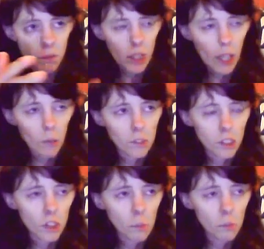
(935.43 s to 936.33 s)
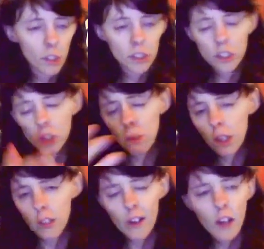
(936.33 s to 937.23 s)
becomes is a
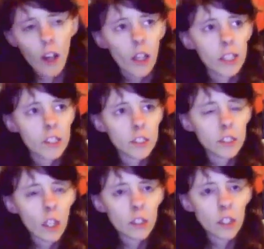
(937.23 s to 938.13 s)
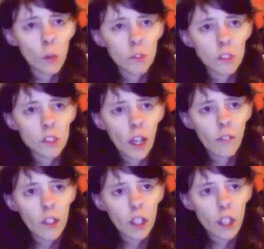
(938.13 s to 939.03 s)
superhero and starts helping to
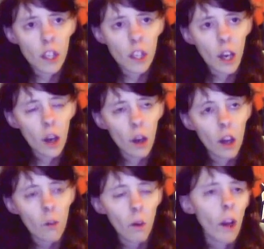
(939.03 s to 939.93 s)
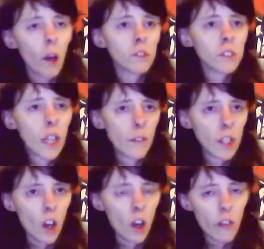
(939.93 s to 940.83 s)
save the helps to save
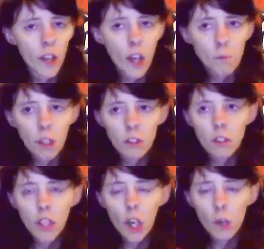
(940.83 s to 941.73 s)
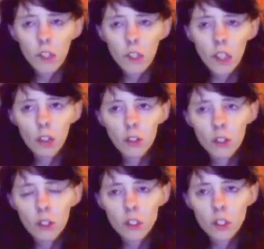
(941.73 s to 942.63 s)
the Earth. But nobody knows who this
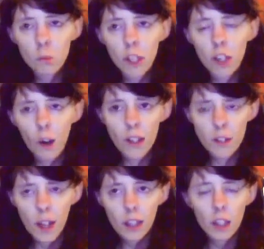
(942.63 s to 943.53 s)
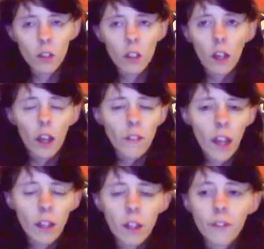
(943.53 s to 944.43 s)
superhero is, and
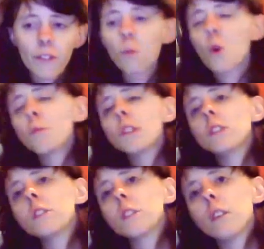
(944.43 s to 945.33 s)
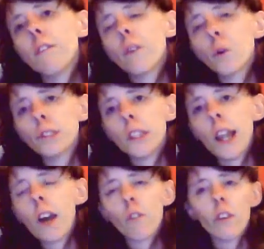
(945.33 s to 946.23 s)
then the woman falls
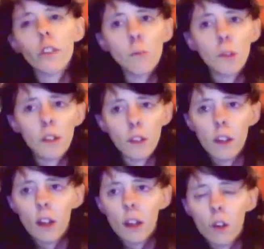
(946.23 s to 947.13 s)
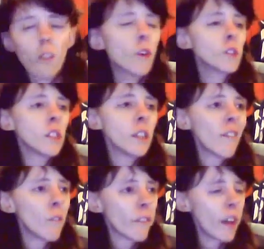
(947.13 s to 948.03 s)
in love with him, or falls in
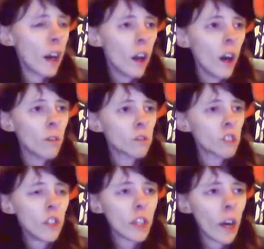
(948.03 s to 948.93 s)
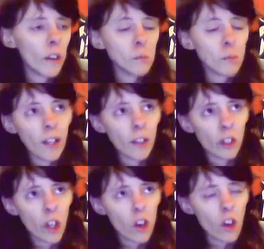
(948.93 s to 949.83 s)
love with the alter ego he's made
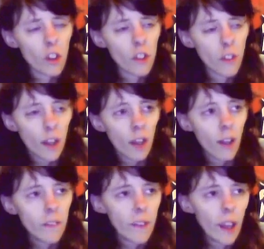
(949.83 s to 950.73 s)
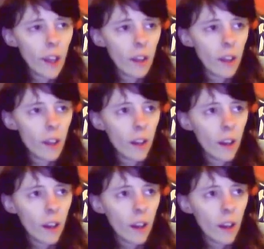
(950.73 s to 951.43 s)
on Earth, and then